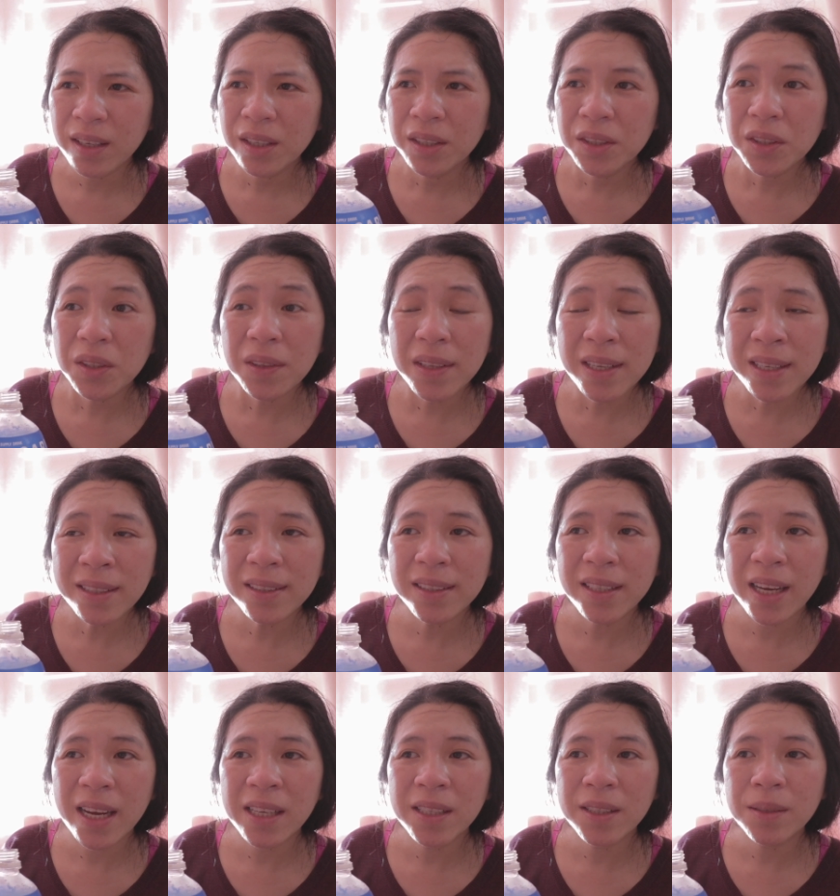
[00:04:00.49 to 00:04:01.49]
So this
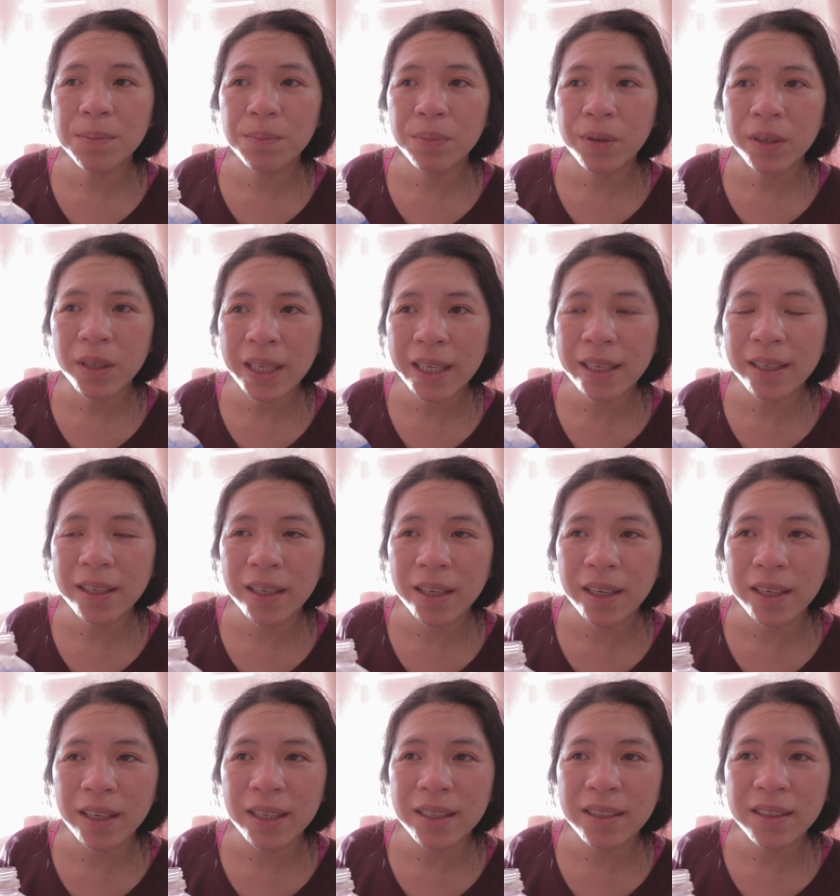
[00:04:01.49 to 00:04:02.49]
tastes pretty
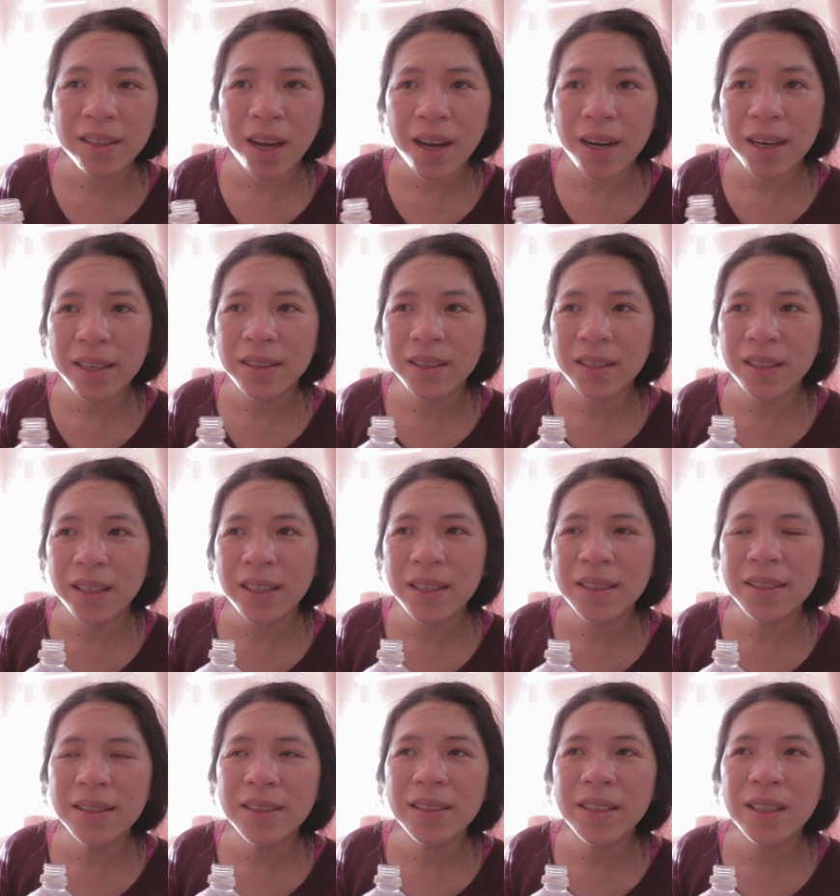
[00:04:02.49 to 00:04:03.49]
good. It
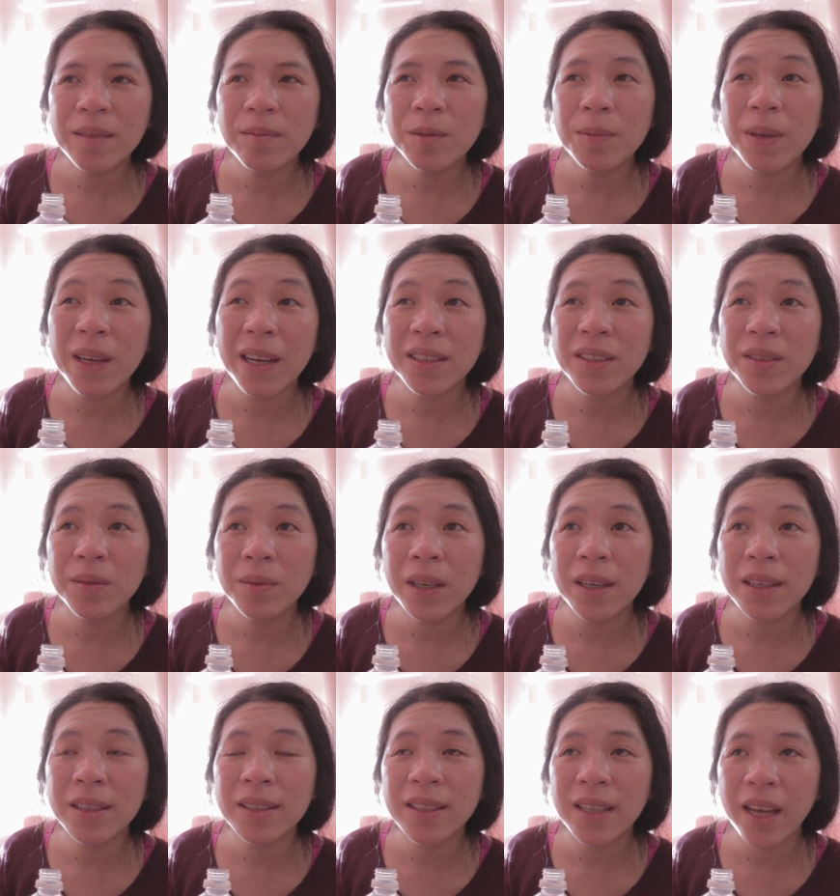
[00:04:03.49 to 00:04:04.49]
doesn't seem to be as sweet
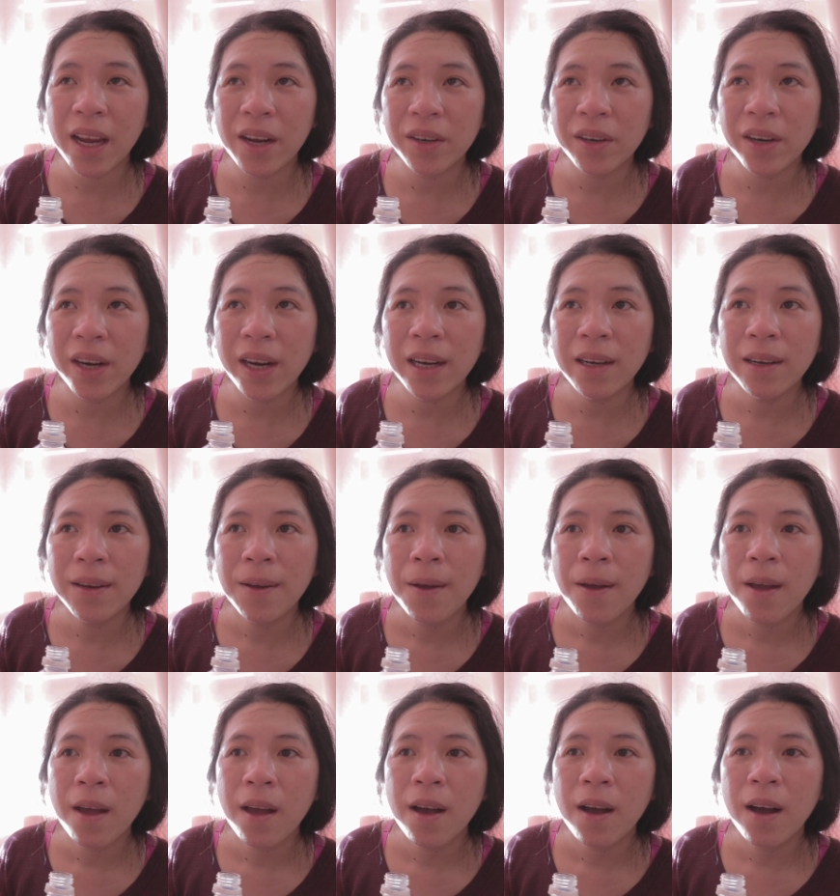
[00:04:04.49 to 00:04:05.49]
as Gatorade.
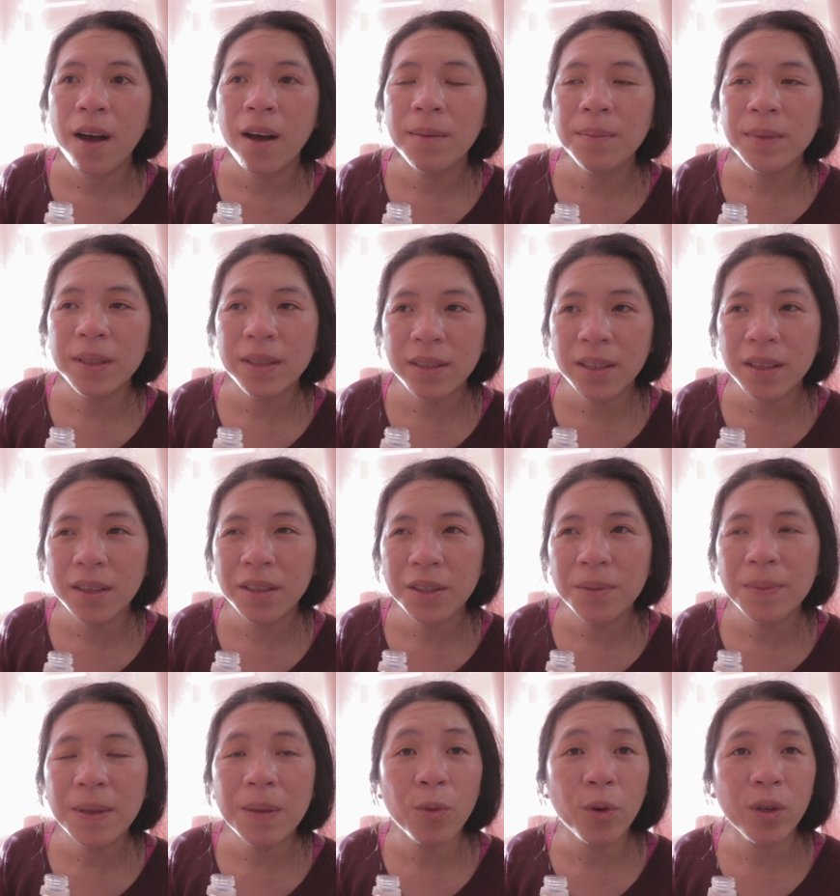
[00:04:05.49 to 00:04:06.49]
It's a little
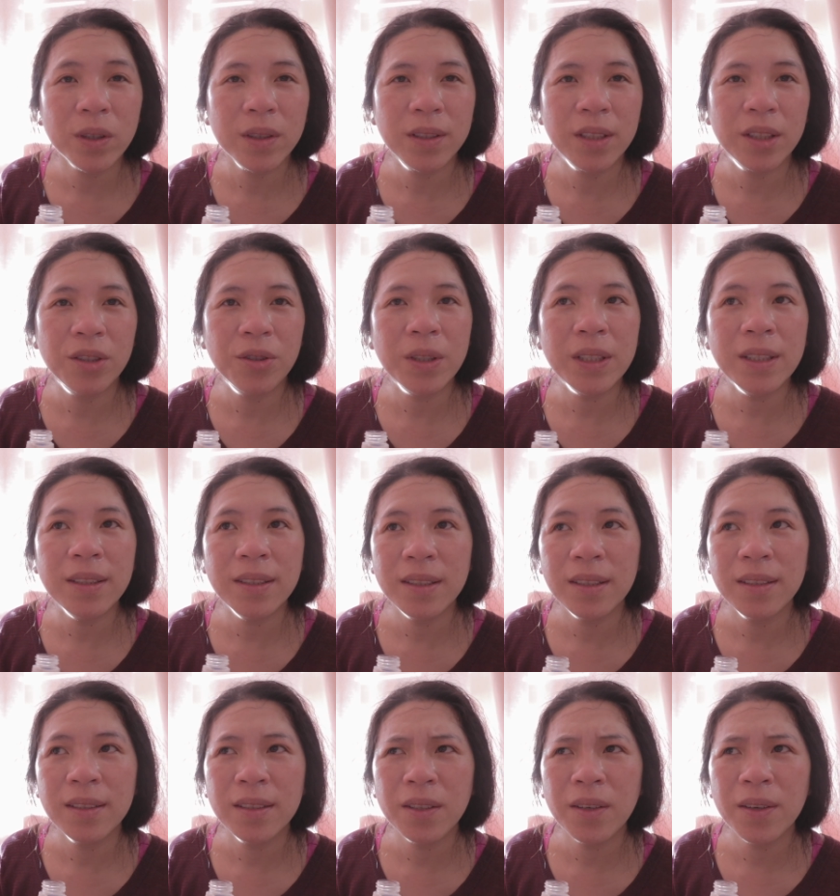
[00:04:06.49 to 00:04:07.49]
bit more
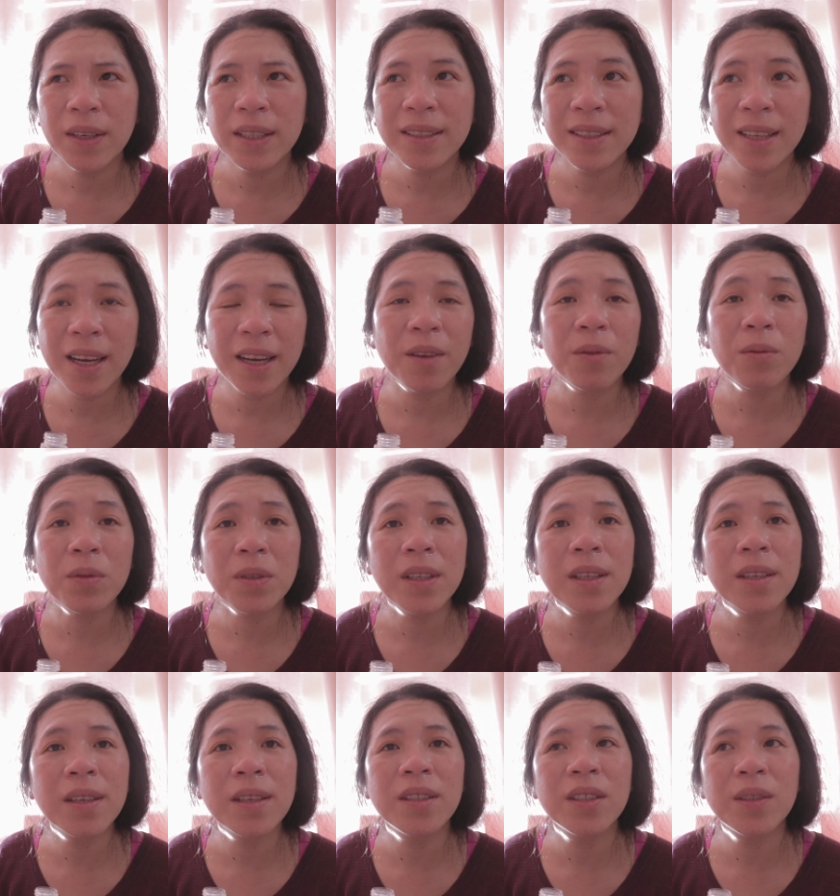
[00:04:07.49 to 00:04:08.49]
citrus, so it's like a really
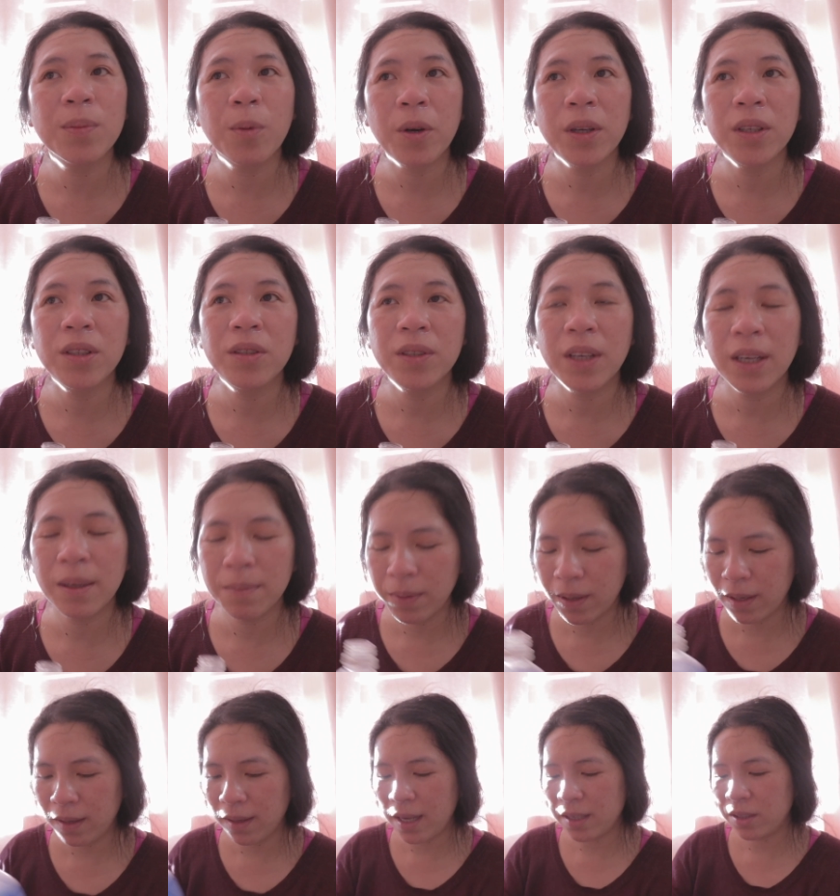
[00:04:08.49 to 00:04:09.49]
good sports drink,
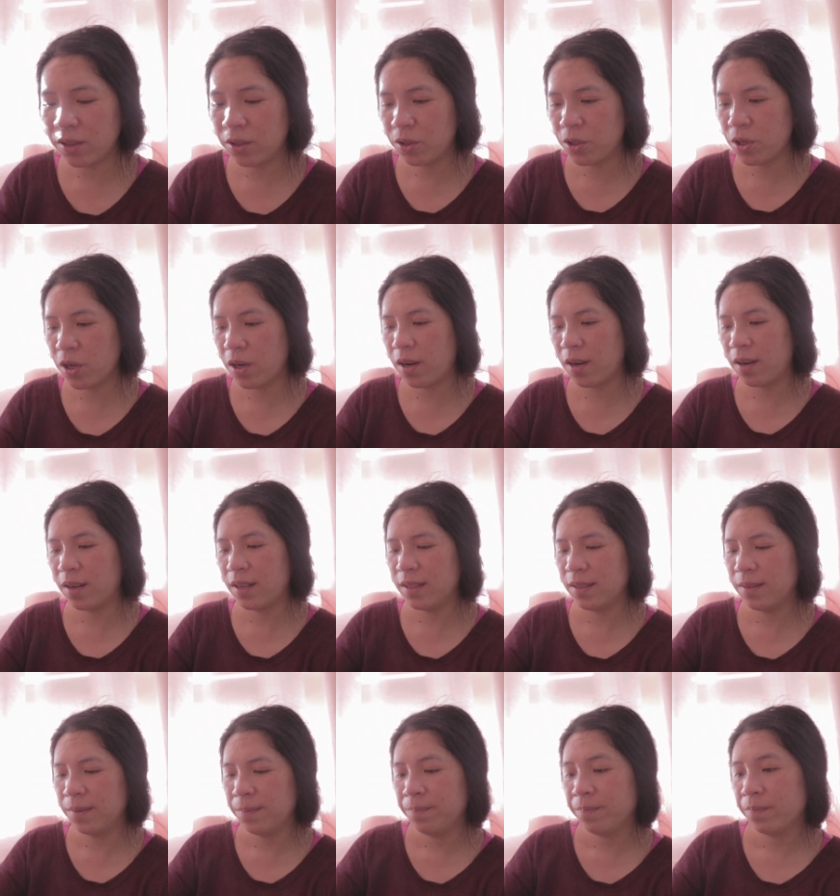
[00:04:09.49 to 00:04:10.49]
but less sugar.
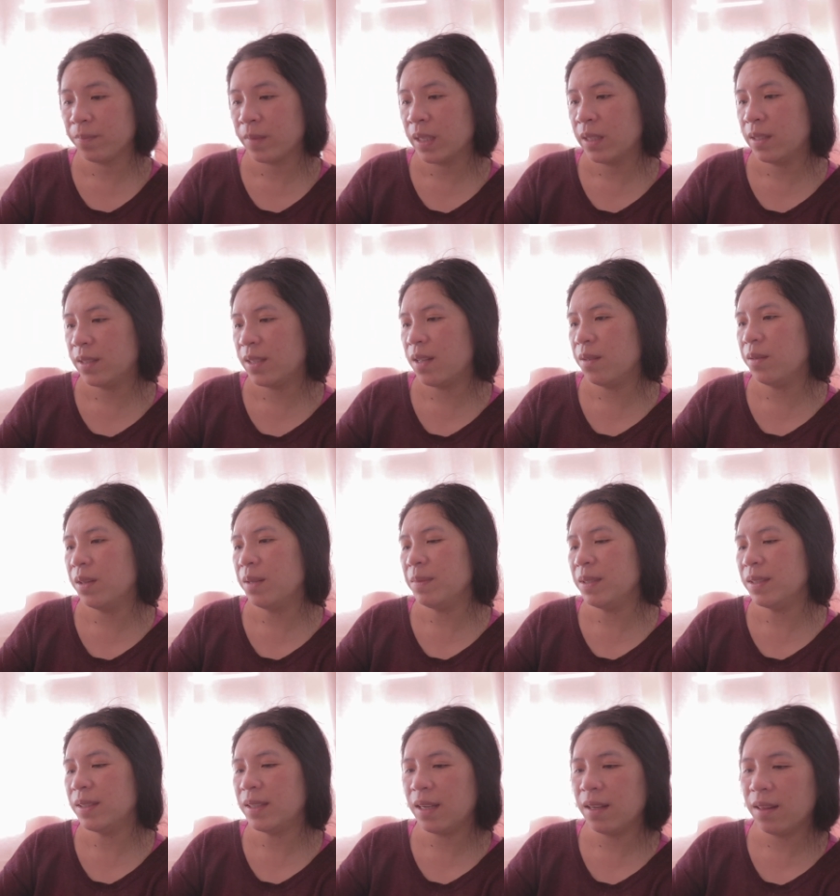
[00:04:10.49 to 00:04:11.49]
So let me
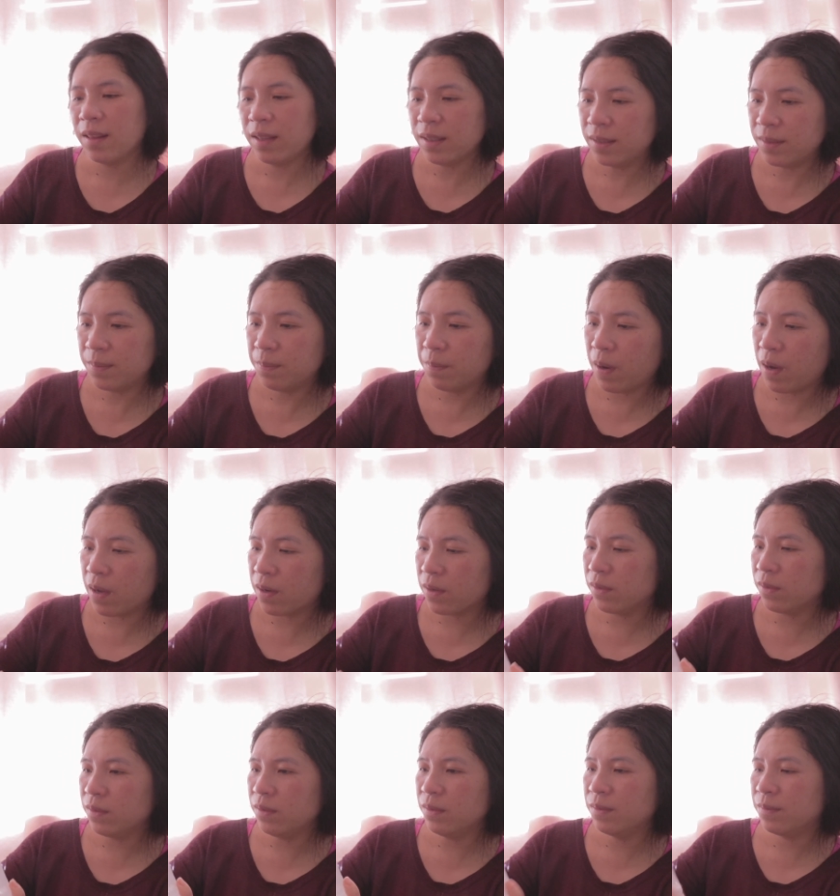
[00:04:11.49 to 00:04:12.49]
see. This
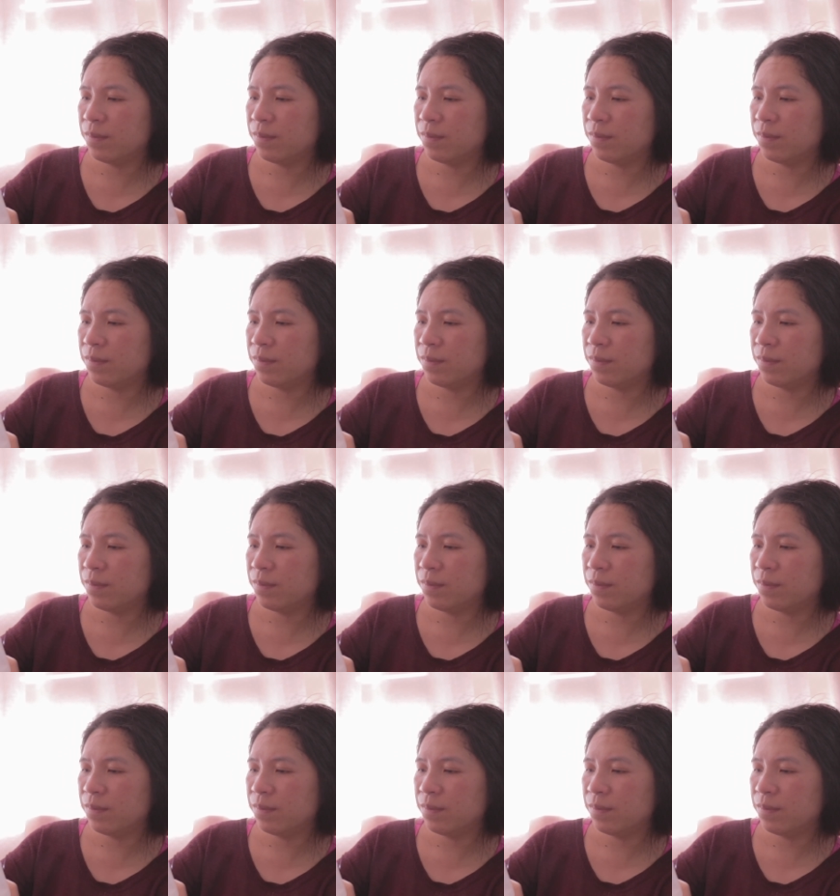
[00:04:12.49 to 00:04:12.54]
bottle